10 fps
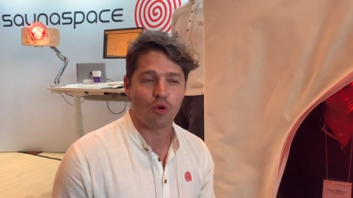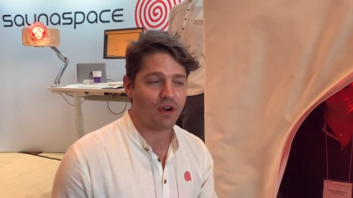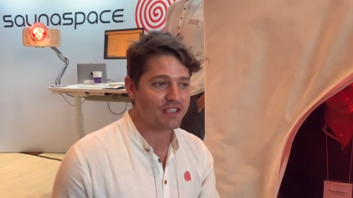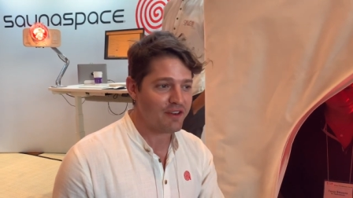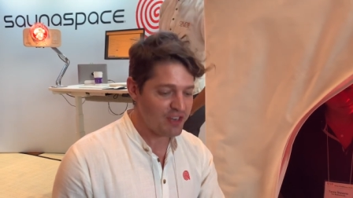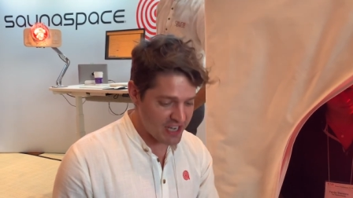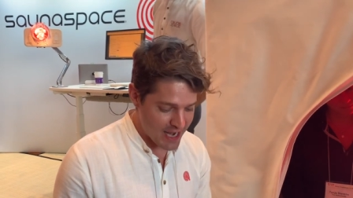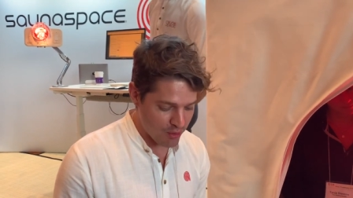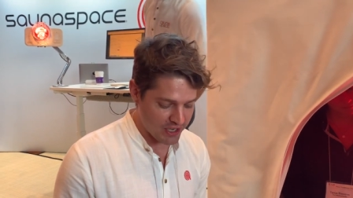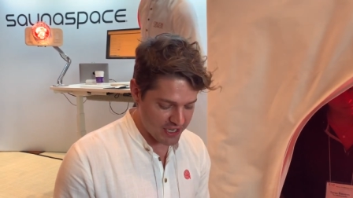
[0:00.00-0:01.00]
Whereas every
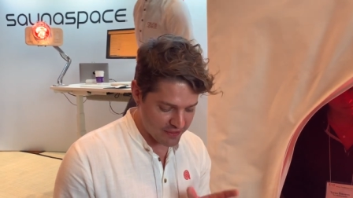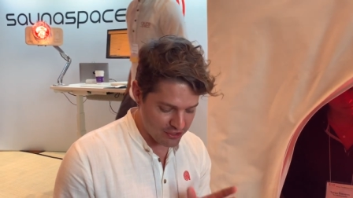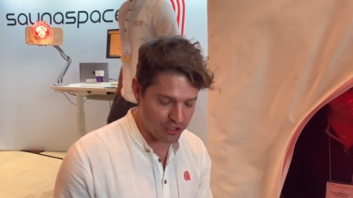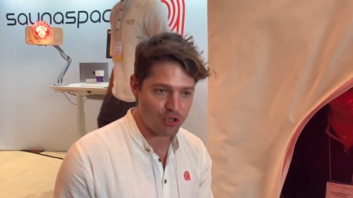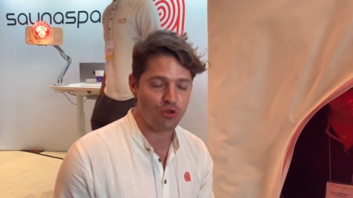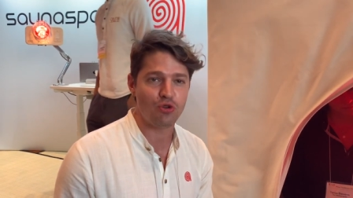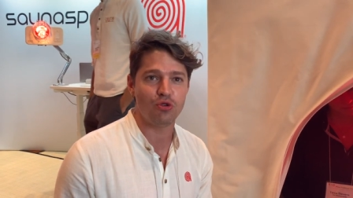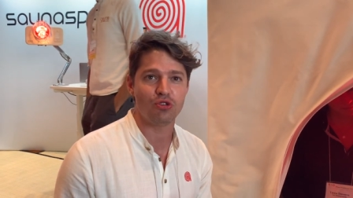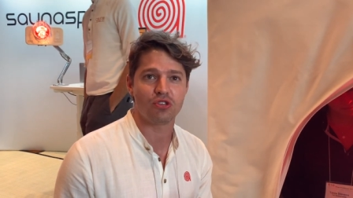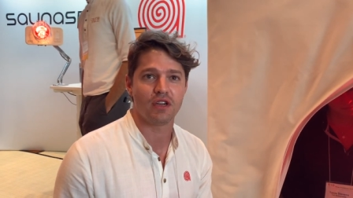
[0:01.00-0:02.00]
day we're getting this
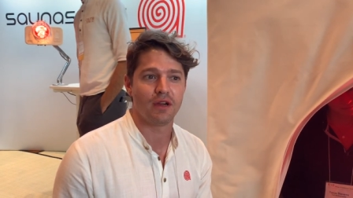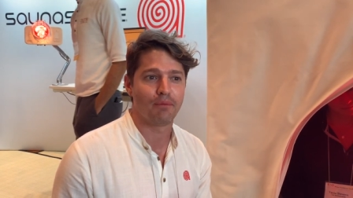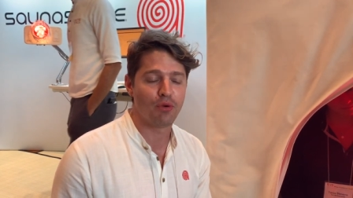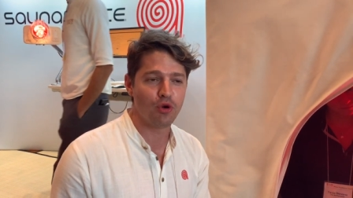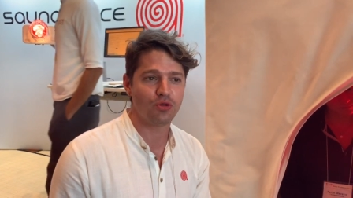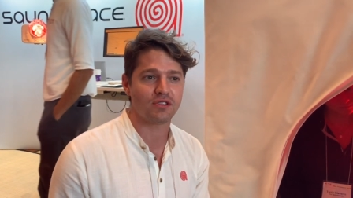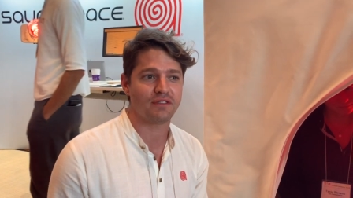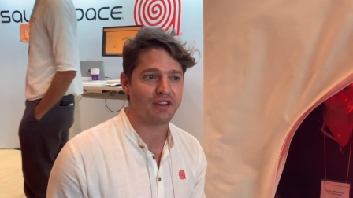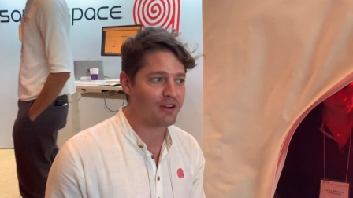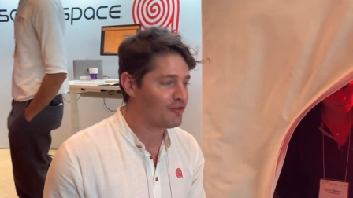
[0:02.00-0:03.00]
huge boost
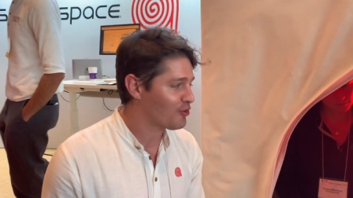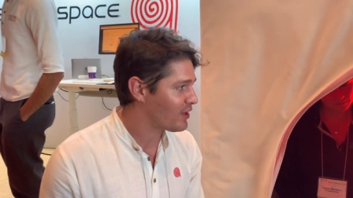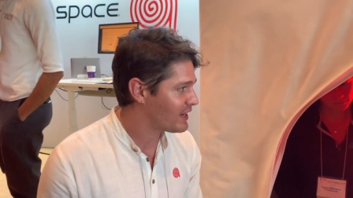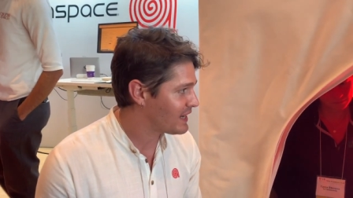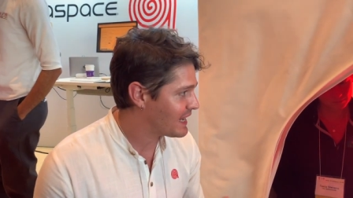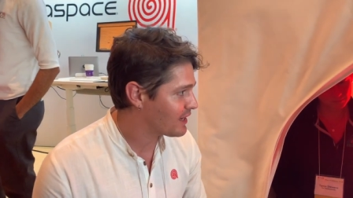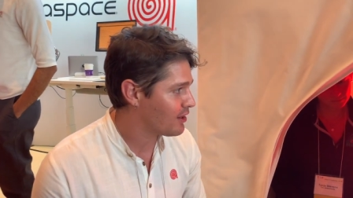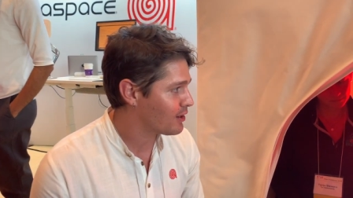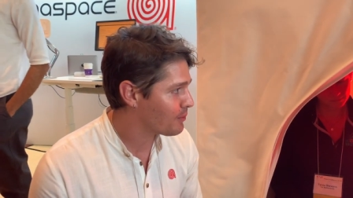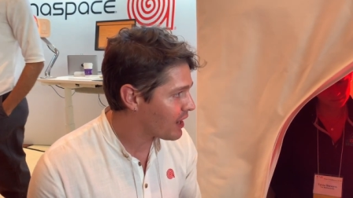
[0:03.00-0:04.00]
of near infrared naked
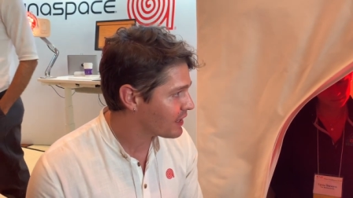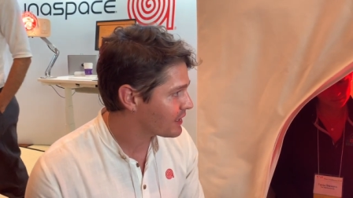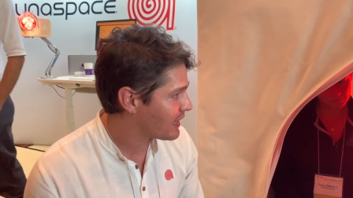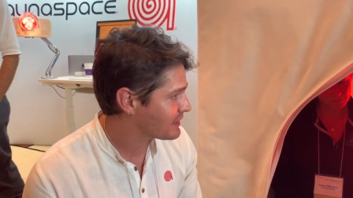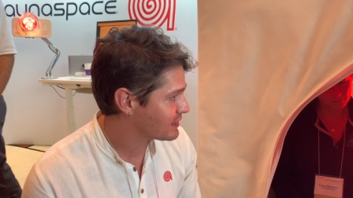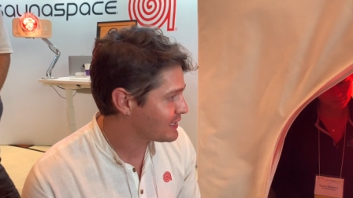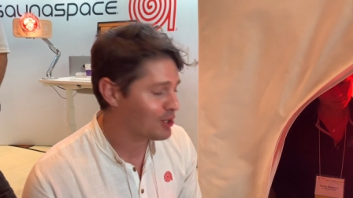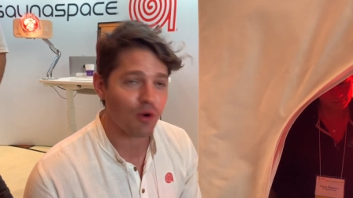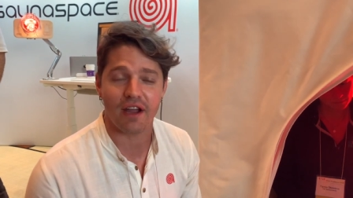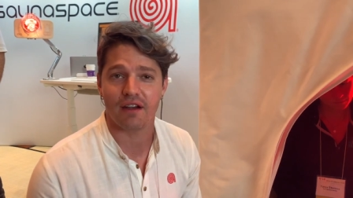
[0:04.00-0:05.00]
on our body at the
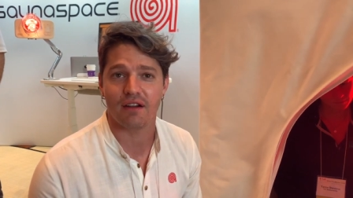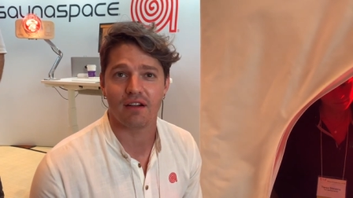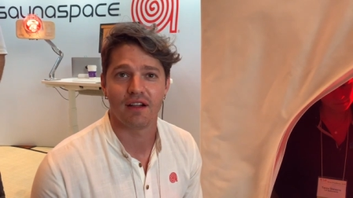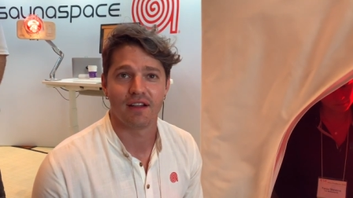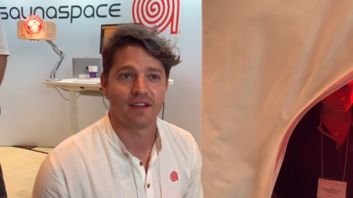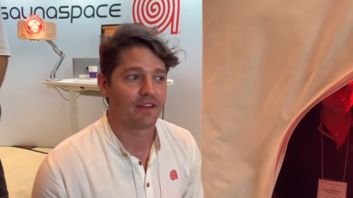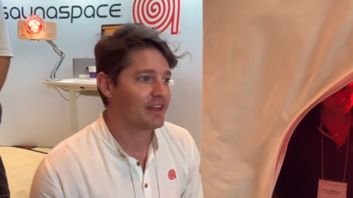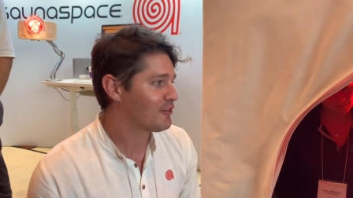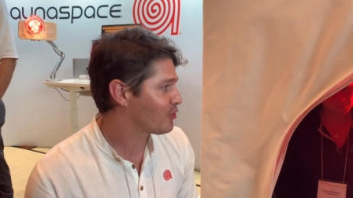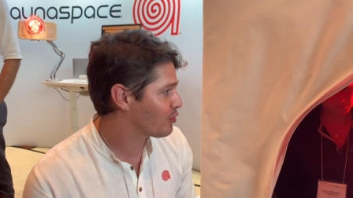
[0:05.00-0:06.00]
equator
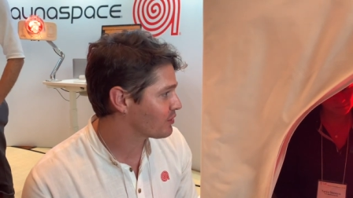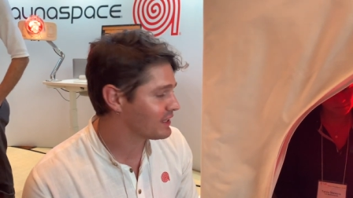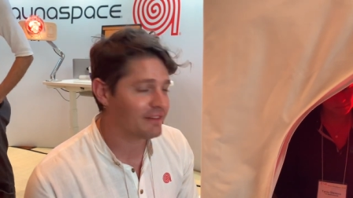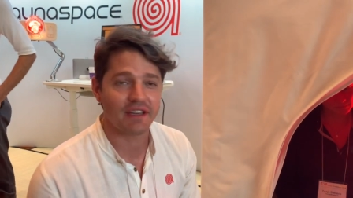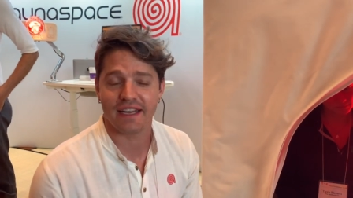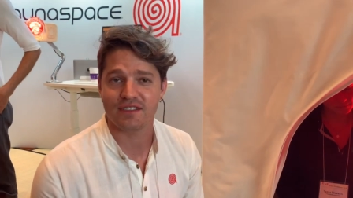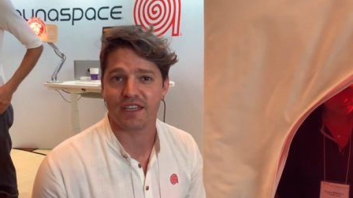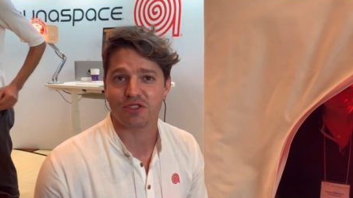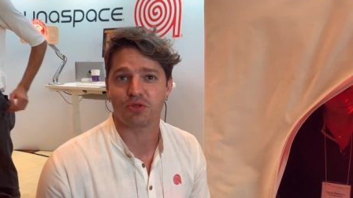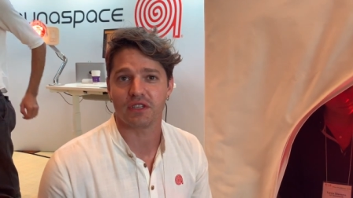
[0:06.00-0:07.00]
if we were living
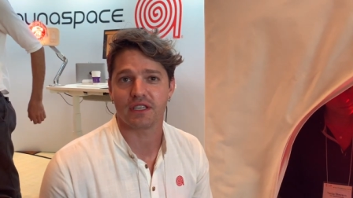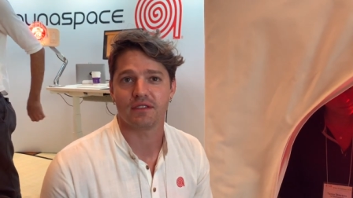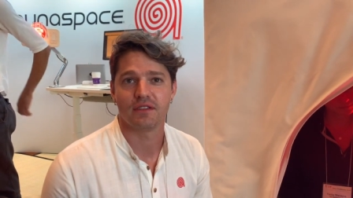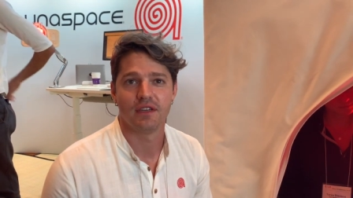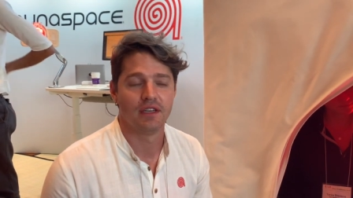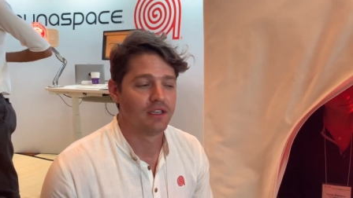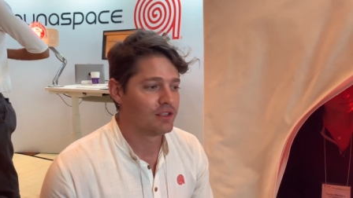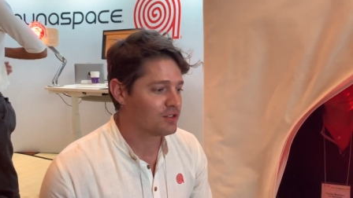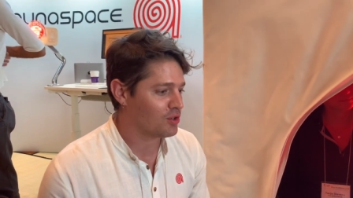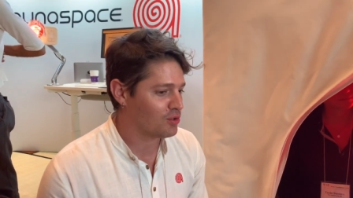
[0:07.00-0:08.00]
ancestrally.
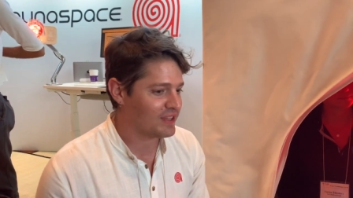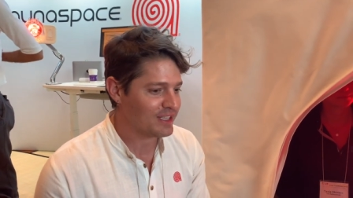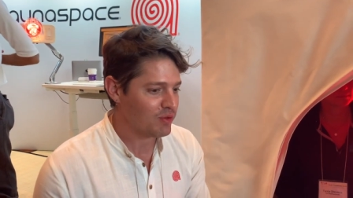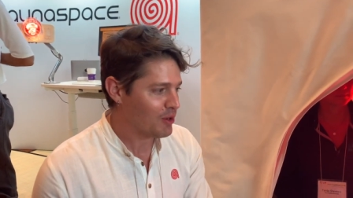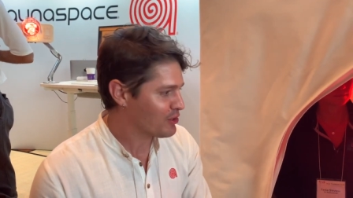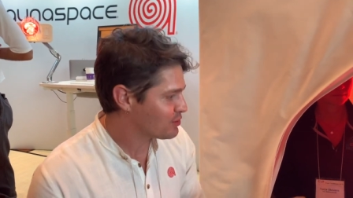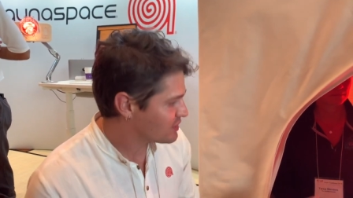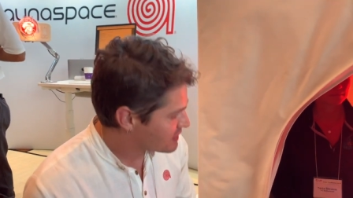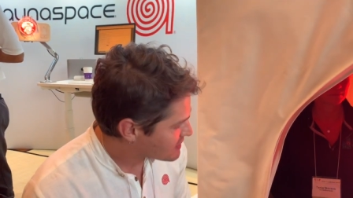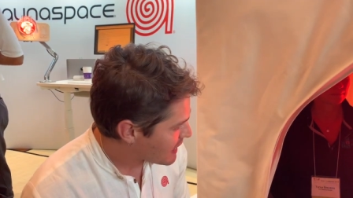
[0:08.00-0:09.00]
So that's why we're
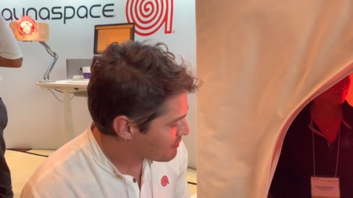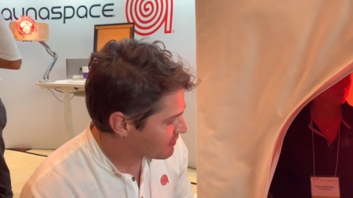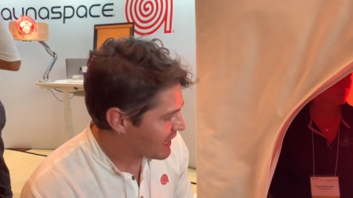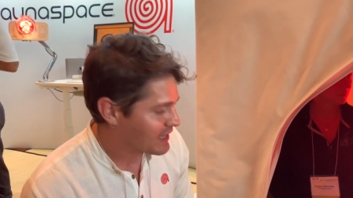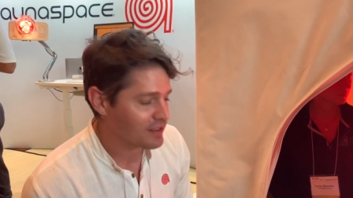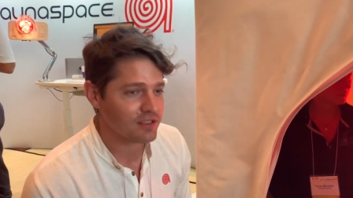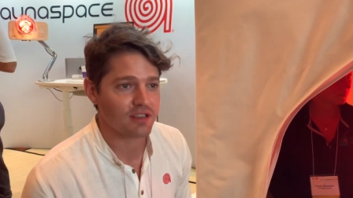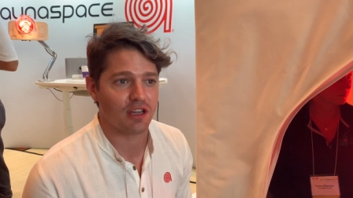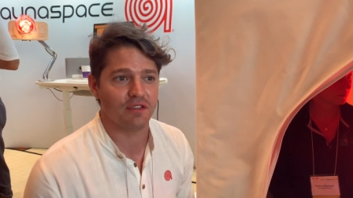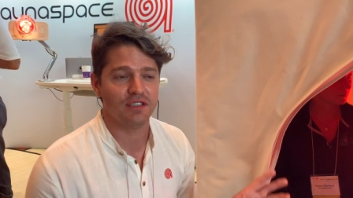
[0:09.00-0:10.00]
using this type of light in the
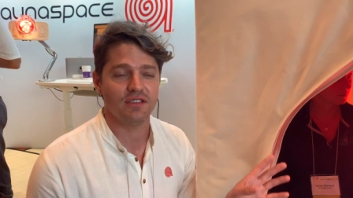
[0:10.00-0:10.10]
sauna.